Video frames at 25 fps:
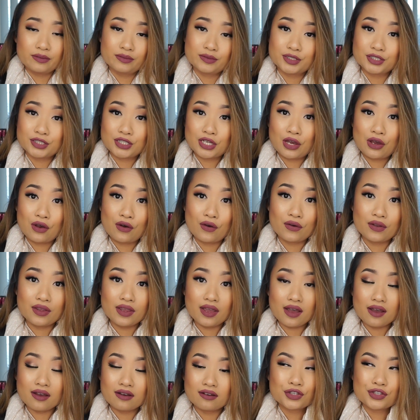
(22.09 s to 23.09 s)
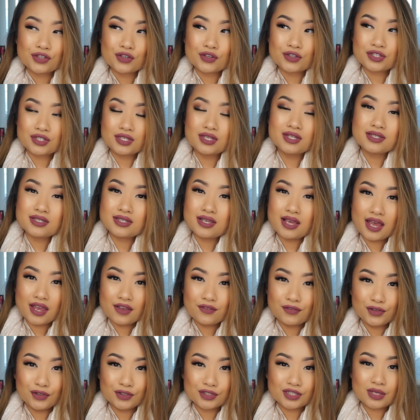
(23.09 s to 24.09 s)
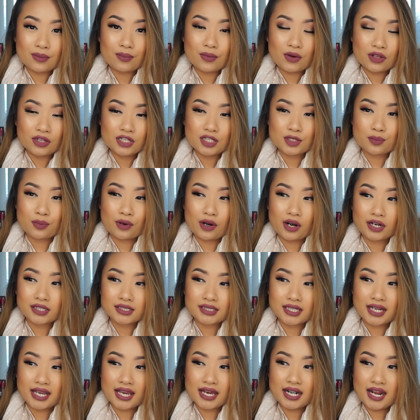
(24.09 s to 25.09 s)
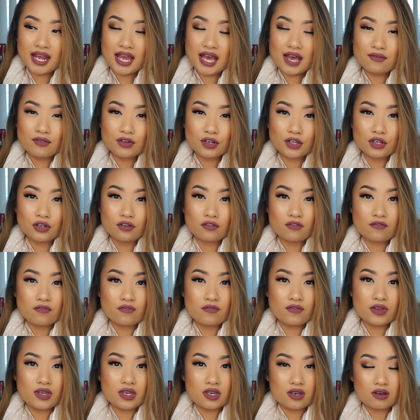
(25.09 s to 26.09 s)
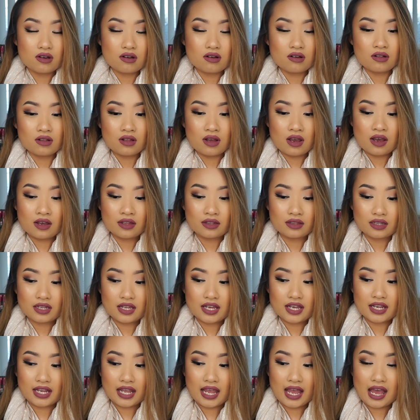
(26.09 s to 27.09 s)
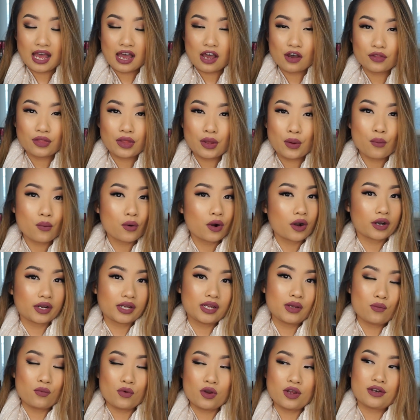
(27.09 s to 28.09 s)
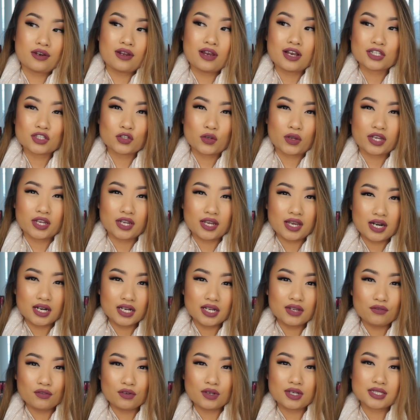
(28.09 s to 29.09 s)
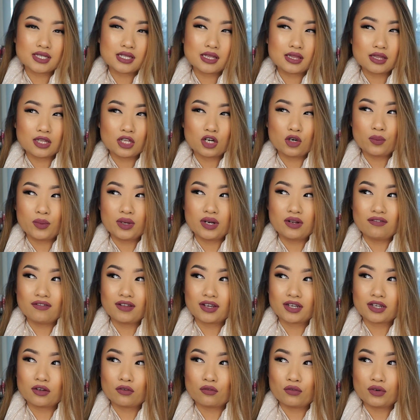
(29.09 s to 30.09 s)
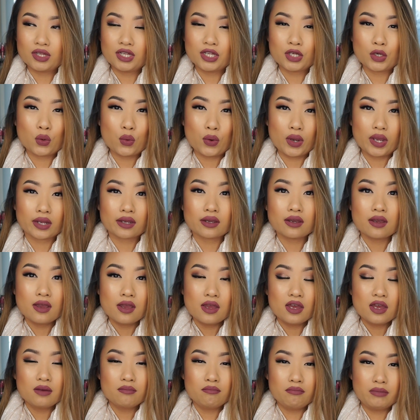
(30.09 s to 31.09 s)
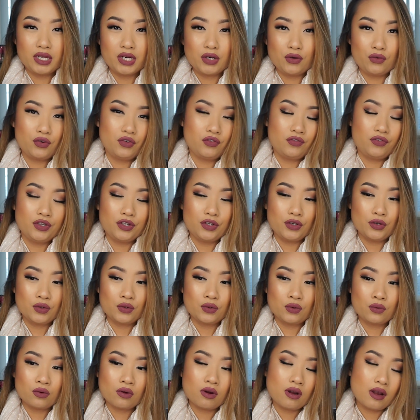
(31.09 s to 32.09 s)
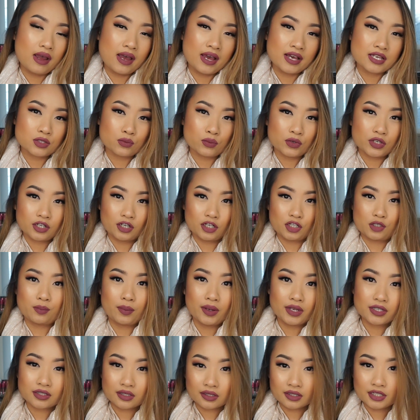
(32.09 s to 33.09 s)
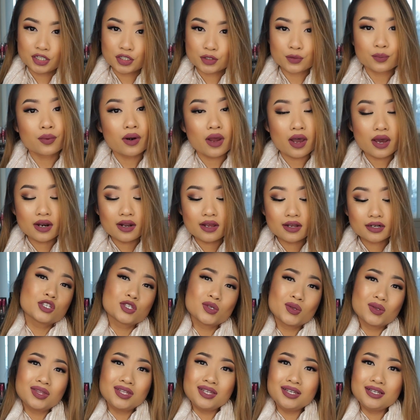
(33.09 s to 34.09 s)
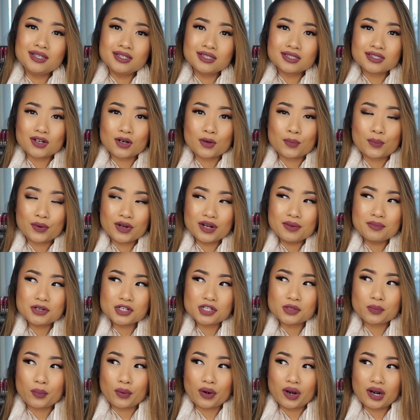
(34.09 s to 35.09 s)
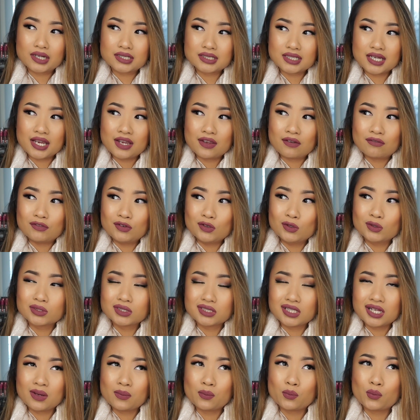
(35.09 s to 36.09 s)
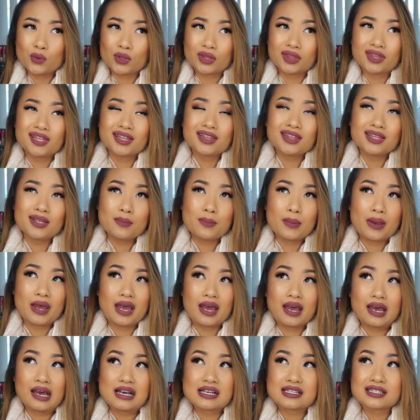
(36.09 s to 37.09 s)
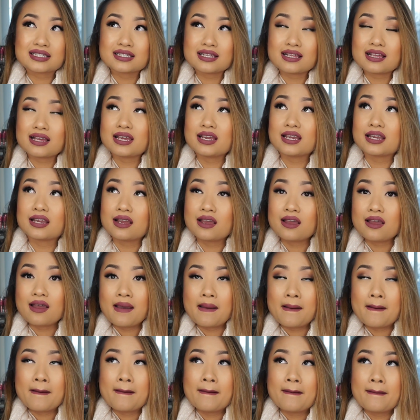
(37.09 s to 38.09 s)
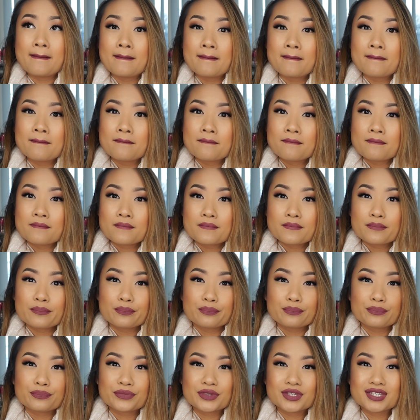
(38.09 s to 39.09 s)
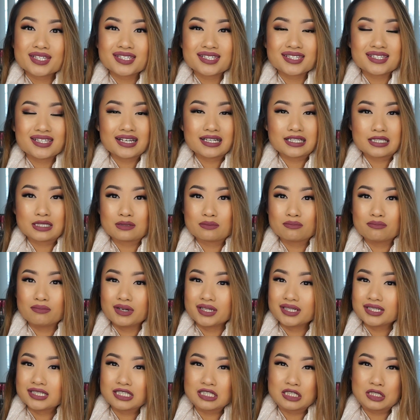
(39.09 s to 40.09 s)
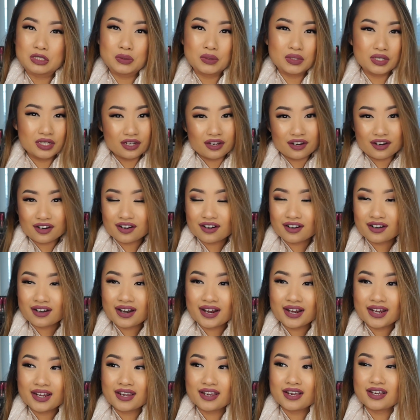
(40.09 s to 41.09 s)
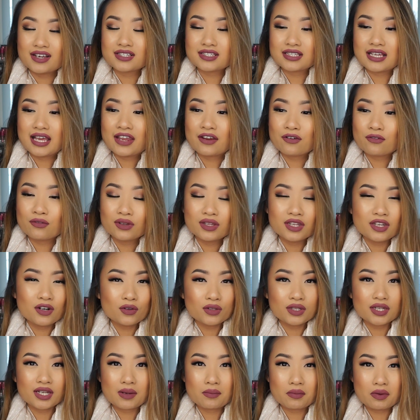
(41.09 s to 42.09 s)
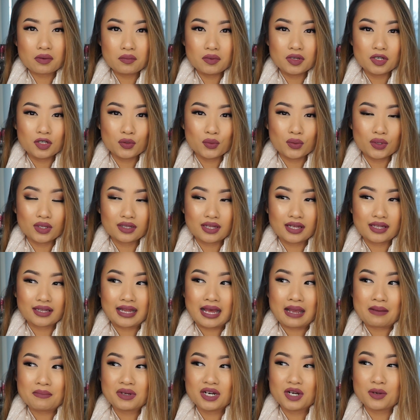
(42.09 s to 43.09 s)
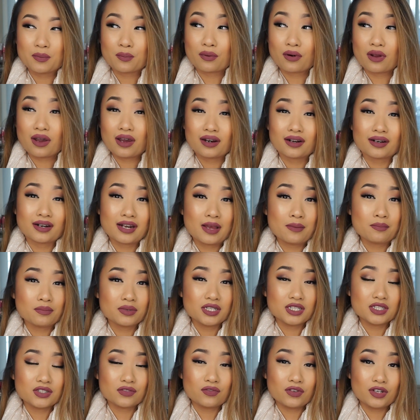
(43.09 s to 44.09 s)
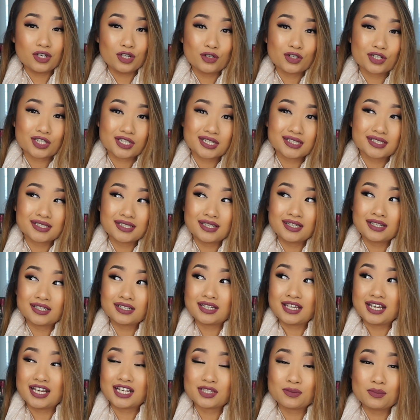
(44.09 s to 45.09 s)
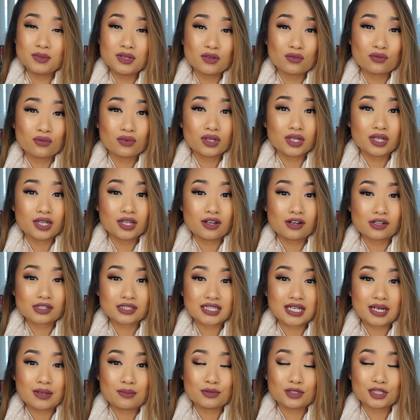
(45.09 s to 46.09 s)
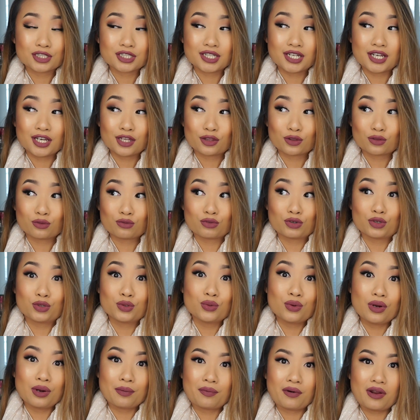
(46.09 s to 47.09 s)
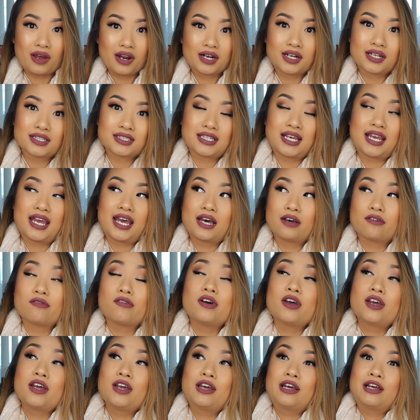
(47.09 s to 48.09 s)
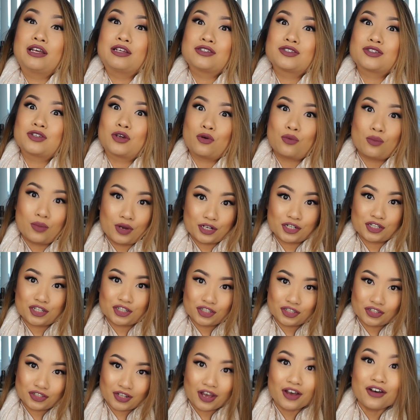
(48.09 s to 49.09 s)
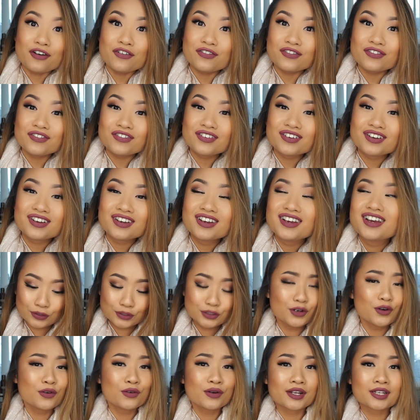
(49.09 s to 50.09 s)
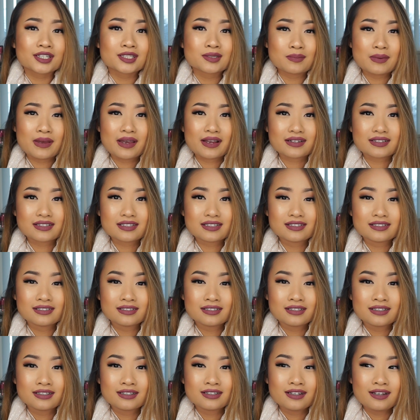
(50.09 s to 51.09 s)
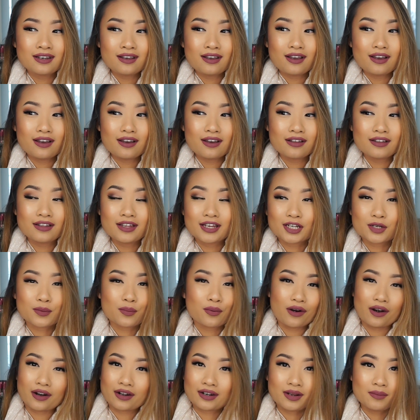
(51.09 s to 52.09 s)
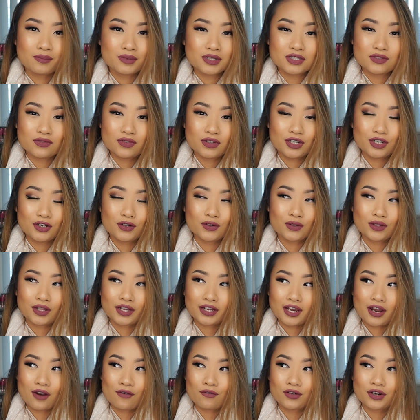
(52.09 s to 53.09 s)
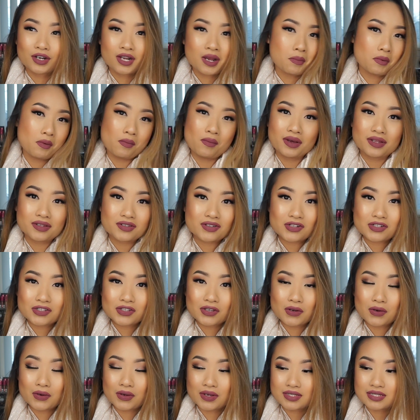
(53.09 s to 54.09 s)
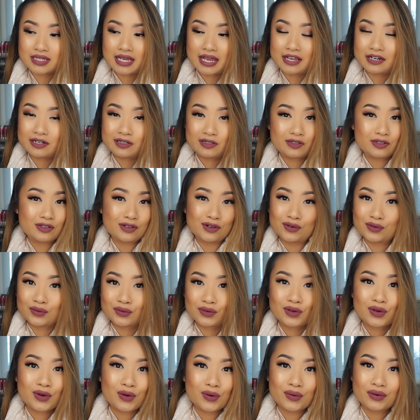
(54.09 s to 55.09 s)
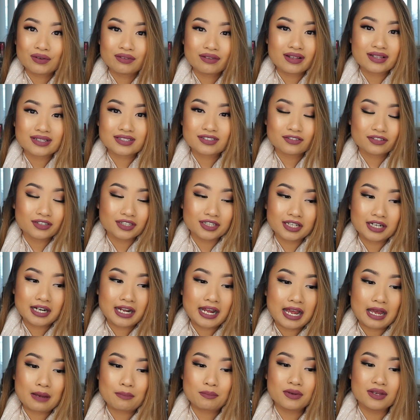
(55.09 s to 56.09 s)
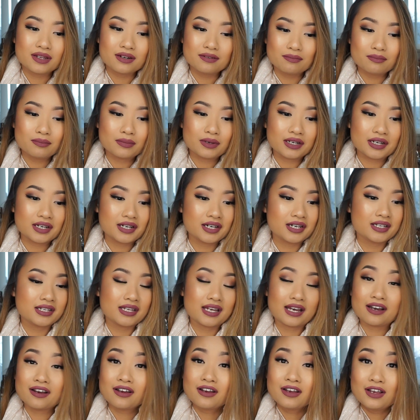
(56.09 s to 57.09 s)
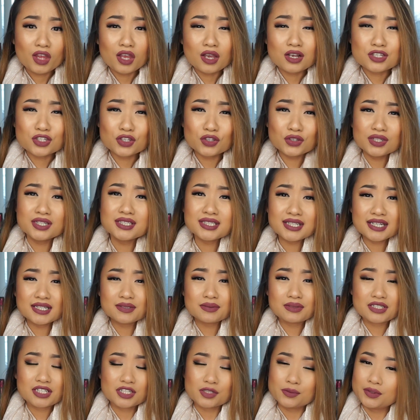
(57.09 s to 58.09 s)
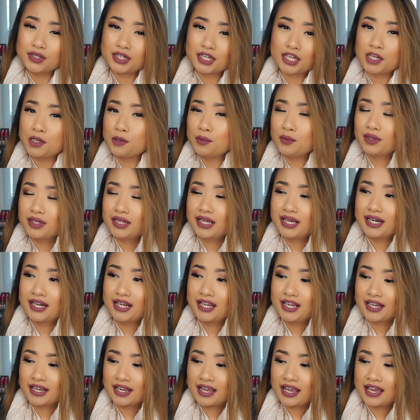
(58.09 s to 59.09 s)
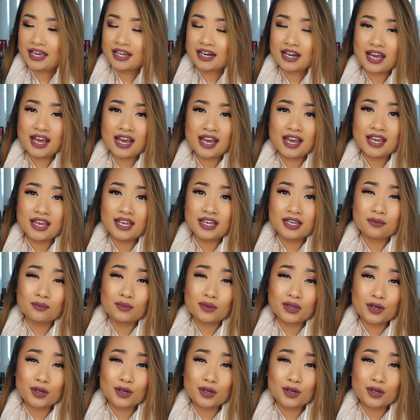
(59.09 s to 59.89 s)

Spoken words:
So yeah, so since I've used up all these products, I kind of have a good feel on like how they work and whatnot, so I can kind of give you guys a little bit of like a really quick mini review as we touch base on each product. So these are pretty much the products I've used up within the past like 6 months to a year, I guess. I really don't think I'm gonna be doing like that many product empties video just because it takes me a really long time just to get through a product because I have so much stuff. Don't expect like a product empties video like every couple months or so, because I don't know if that's really gonna happen, but yeah. So these items have just been accumulating and I am